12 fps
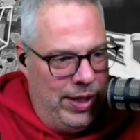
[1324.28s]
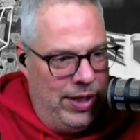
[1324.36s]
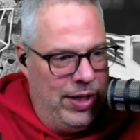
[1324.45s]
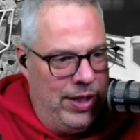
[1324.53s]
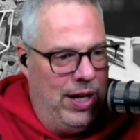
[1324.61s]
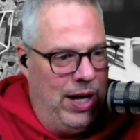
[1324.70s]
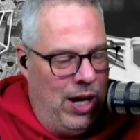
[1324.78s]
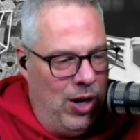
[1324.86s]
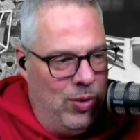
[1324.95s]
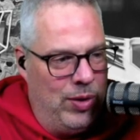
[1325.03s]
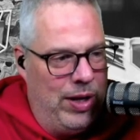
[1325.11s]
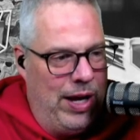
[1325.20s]
it
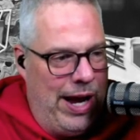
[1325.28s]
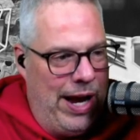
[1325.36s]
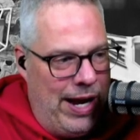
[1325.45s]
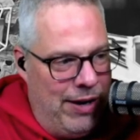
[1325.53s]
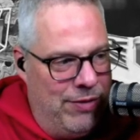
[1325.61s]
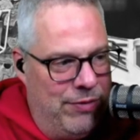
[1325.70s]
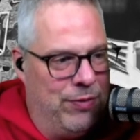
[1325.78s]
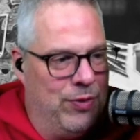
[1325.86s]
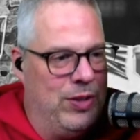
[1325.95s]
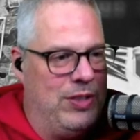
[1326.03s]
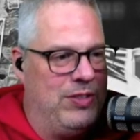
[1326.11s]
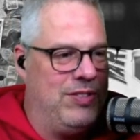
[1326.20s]
out
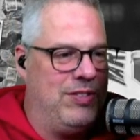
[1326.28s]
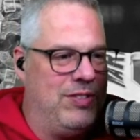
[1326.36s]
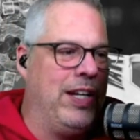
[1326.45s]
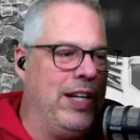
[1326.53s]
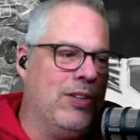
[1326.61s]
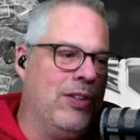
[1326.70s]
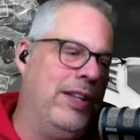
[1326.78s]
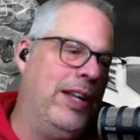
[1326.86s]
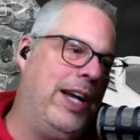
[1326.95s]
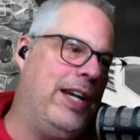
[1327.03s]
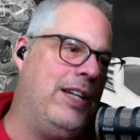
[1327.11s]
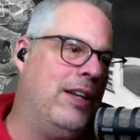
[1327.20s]
every single
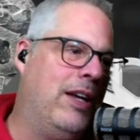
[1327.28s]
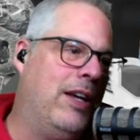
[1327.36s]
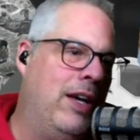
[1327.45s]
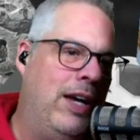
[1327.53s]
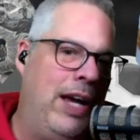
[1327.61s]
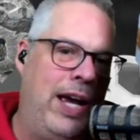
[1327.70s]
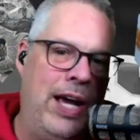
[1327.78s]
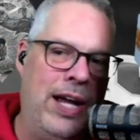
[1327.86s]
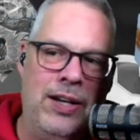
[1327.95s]
night. And